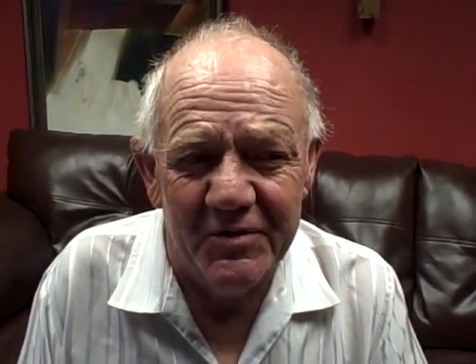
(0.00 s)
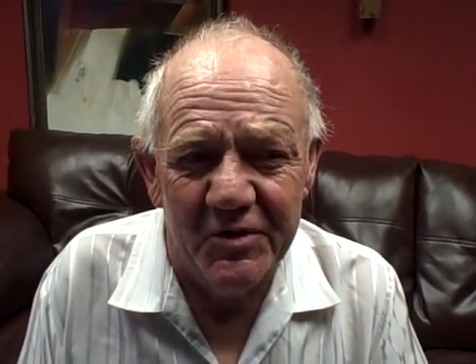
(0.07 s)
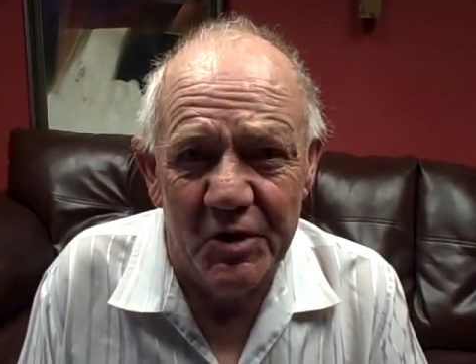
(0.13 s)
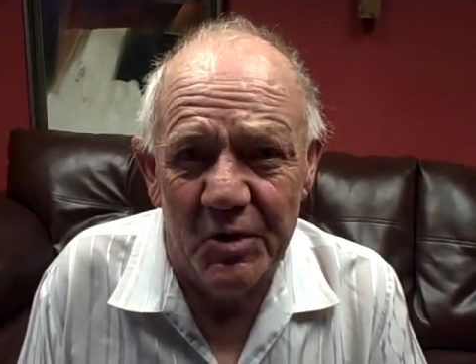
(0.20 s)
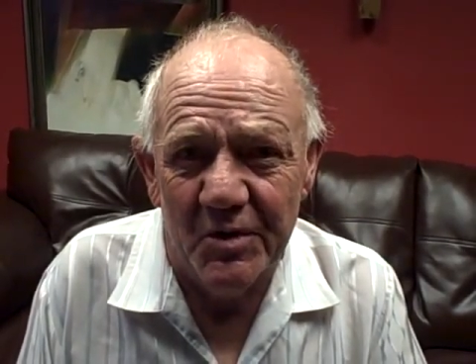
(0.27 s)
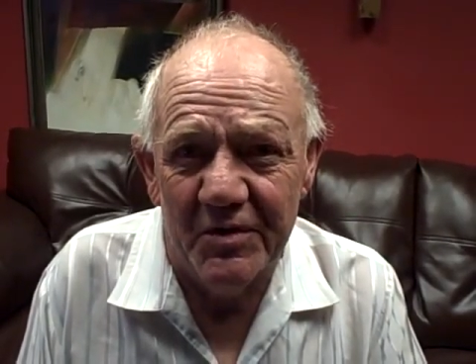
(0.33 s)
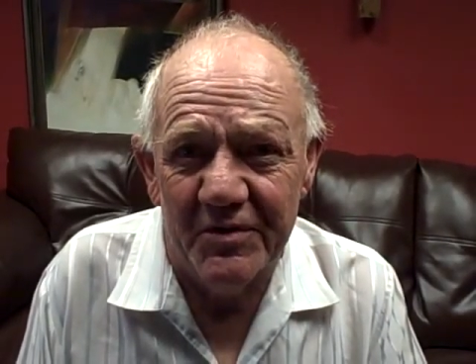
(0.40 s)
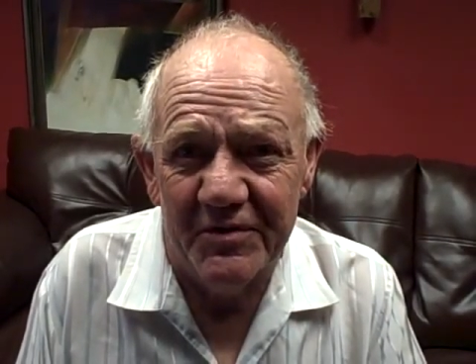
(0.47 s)

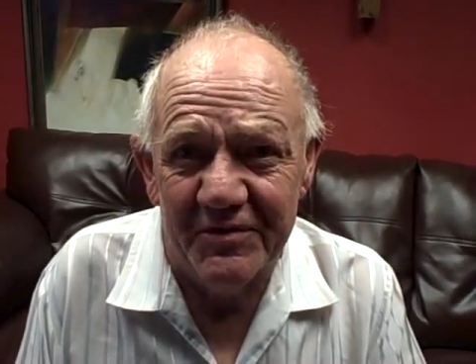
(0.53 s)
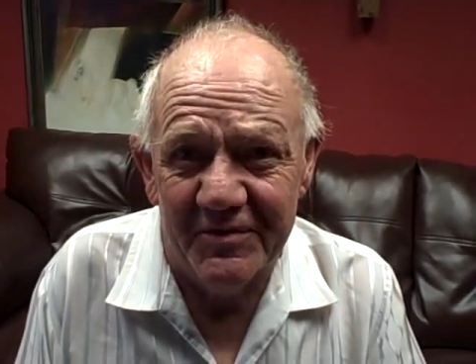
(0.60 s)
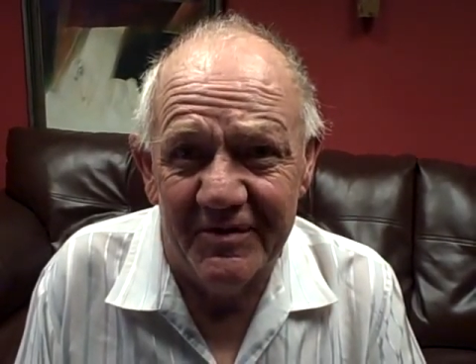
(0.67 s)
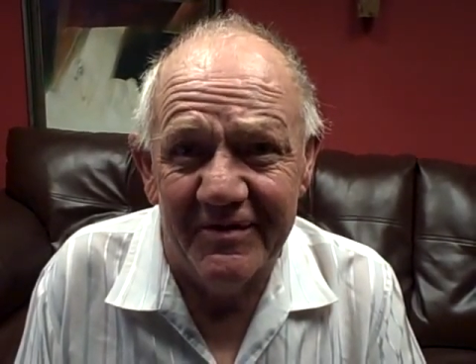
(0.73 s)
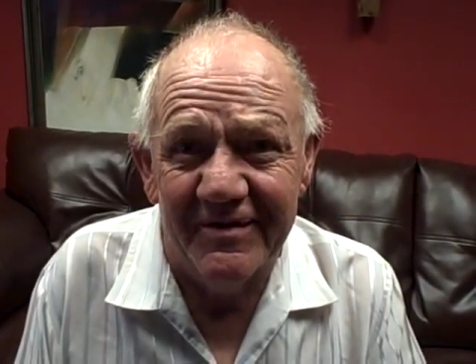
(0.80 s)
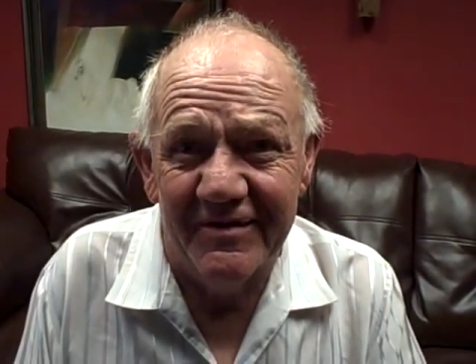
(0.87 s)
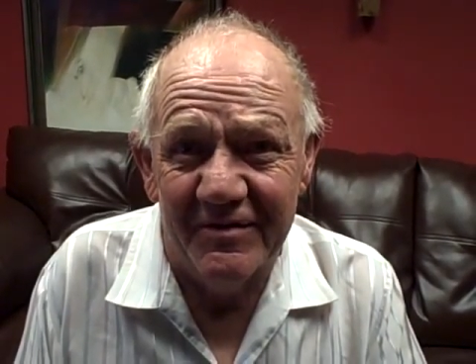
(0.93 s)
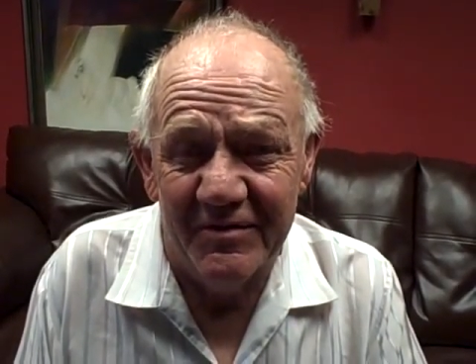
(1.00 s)
know that
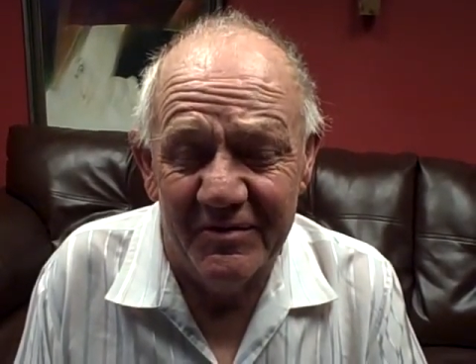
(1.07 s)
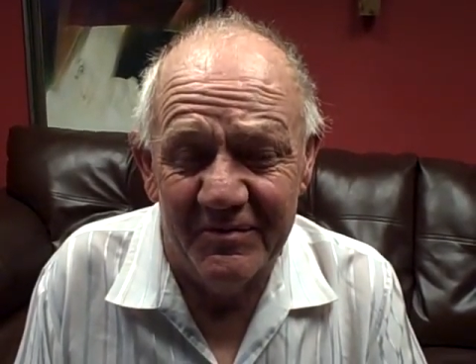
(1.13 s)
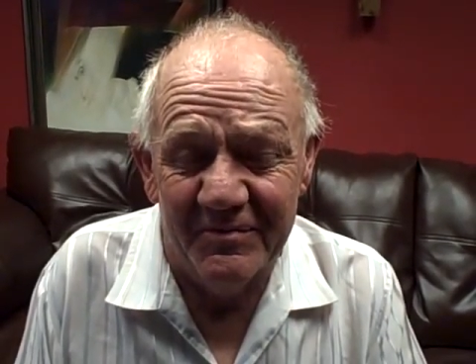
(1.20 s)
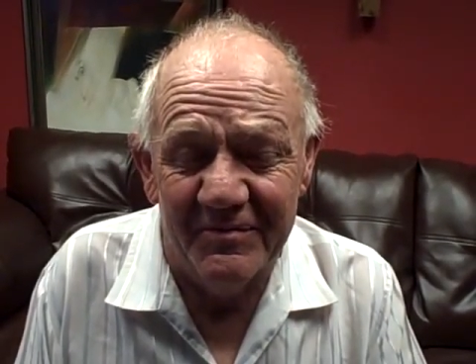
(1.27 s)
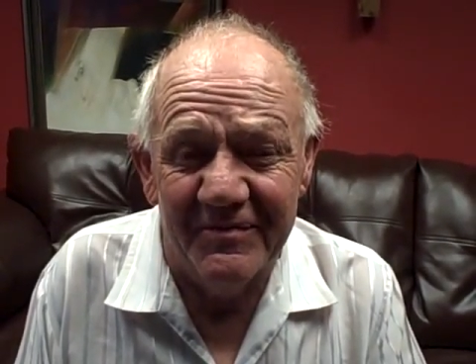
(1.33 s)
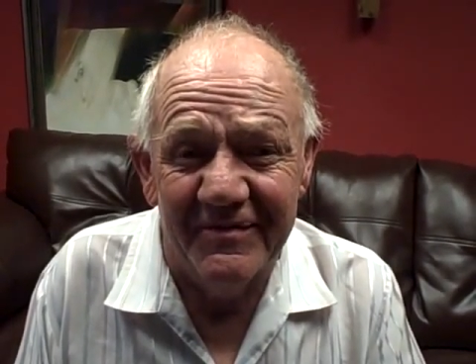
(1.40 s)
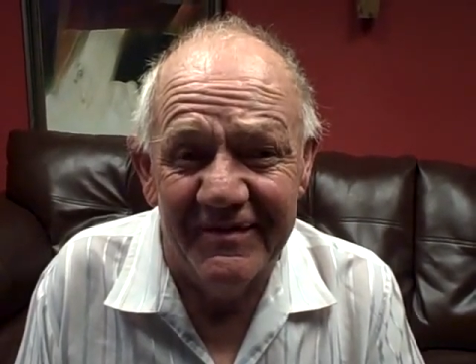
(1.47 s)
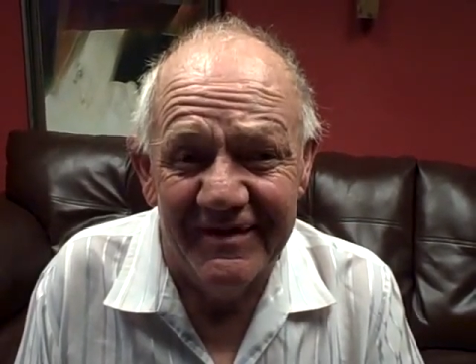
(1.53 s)

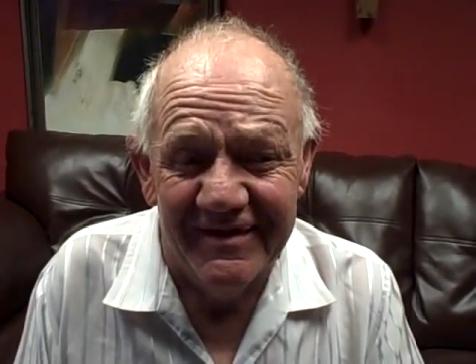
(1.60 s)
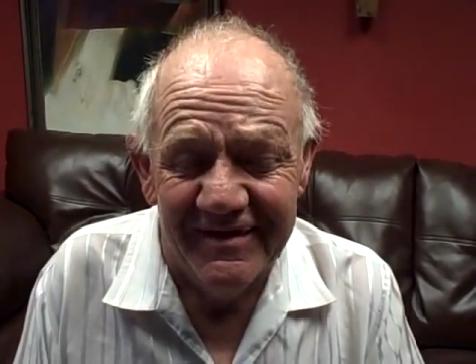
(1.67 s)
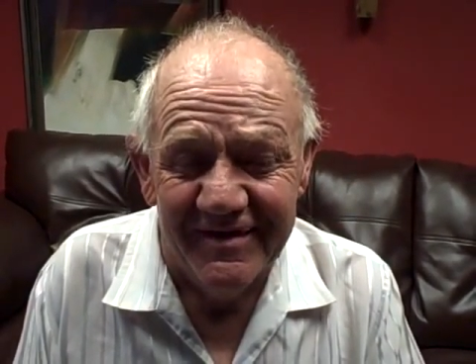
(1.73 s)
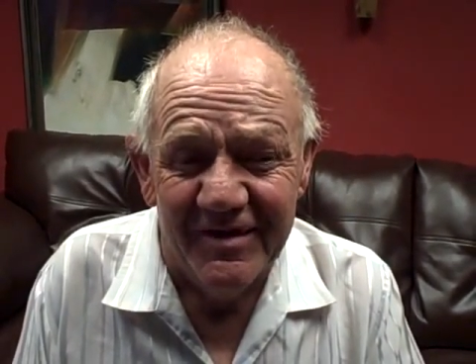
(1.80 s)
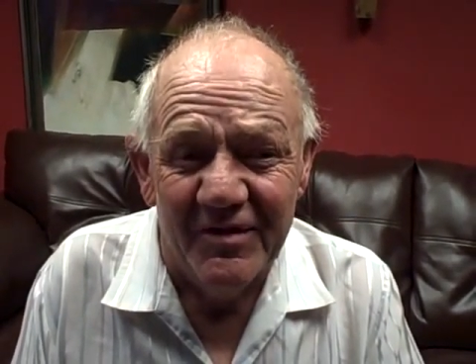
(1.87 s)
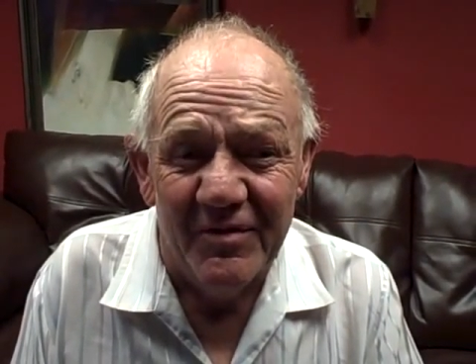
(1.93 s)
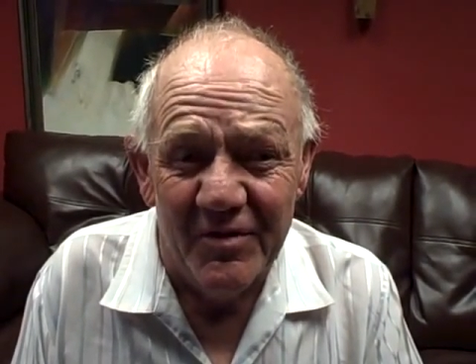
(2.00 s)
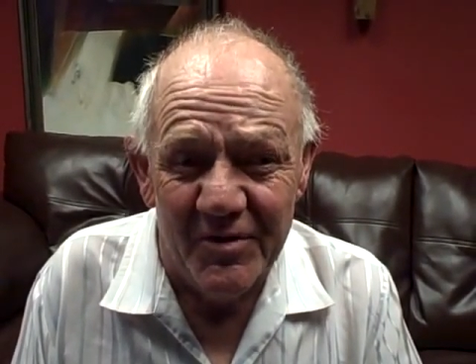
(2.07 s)

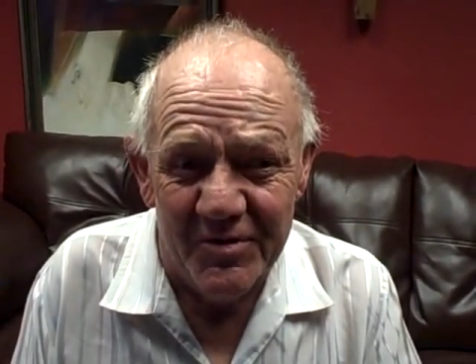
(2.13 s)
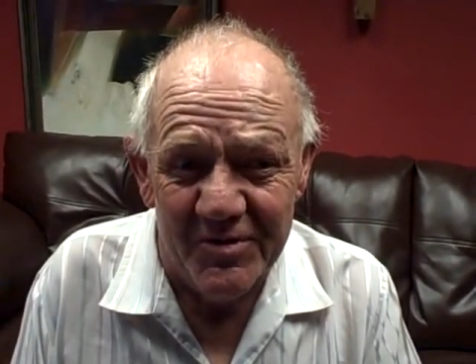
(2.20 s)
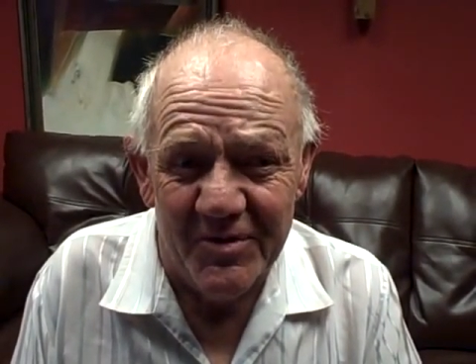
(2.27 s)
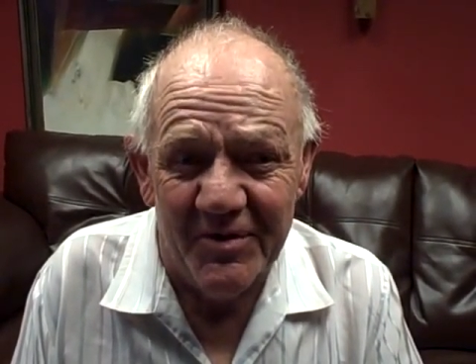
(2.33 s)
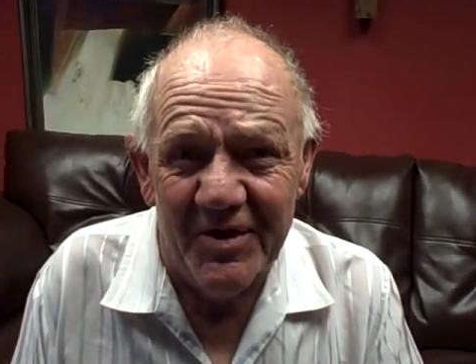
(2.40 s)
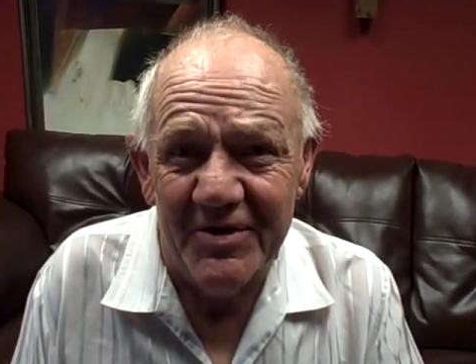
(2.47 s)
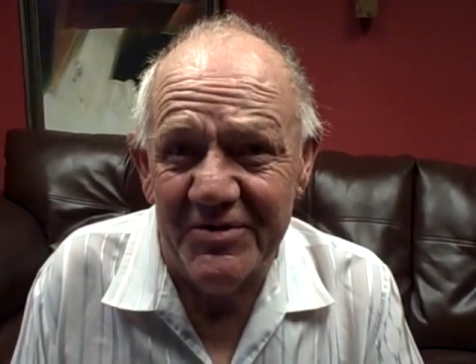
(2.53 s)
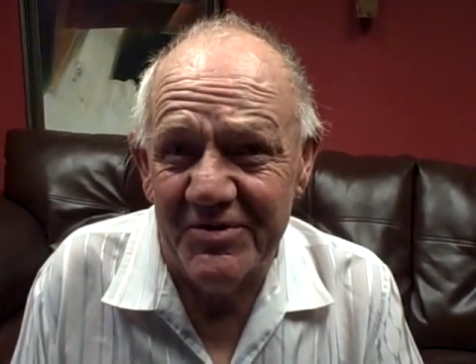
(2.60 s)
their
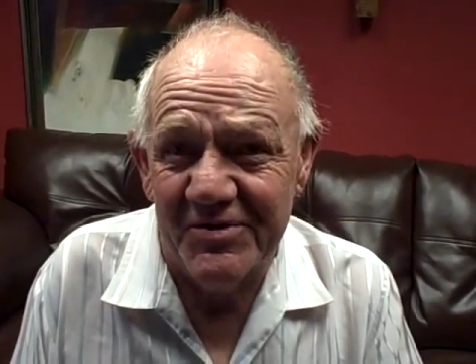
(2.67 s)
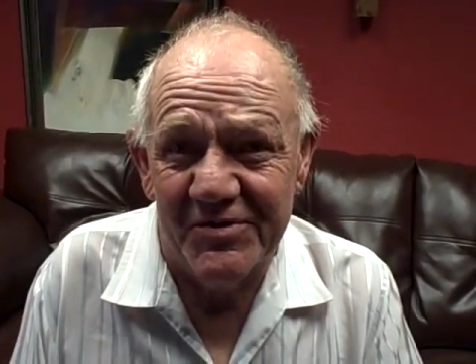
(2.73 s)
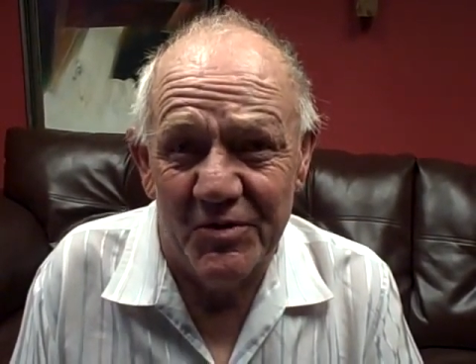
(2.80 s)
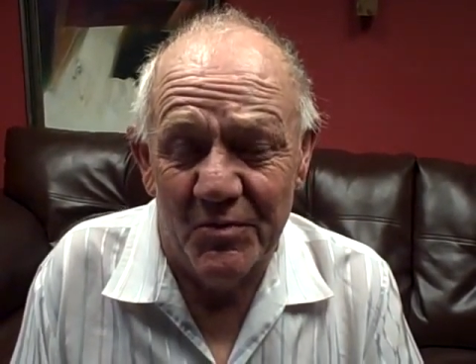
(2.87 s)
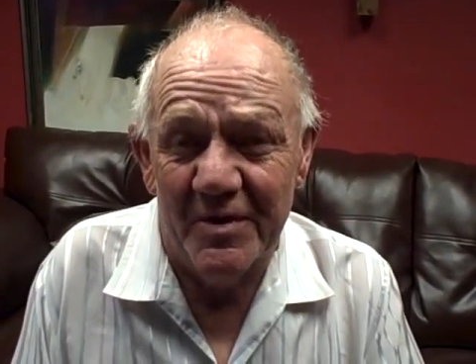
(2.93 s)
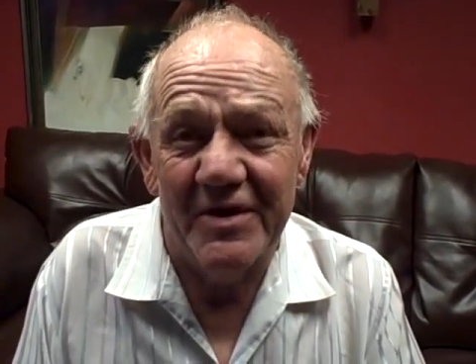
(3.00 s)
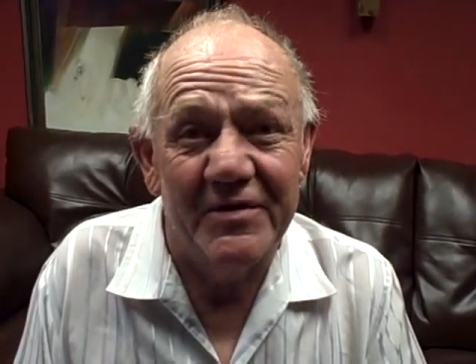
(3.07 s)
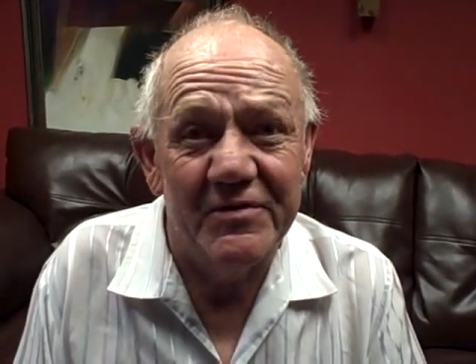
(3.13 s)
donations are
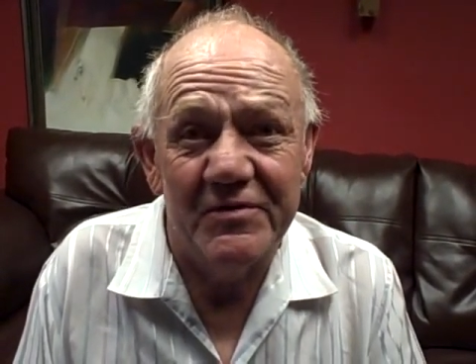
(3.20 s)
make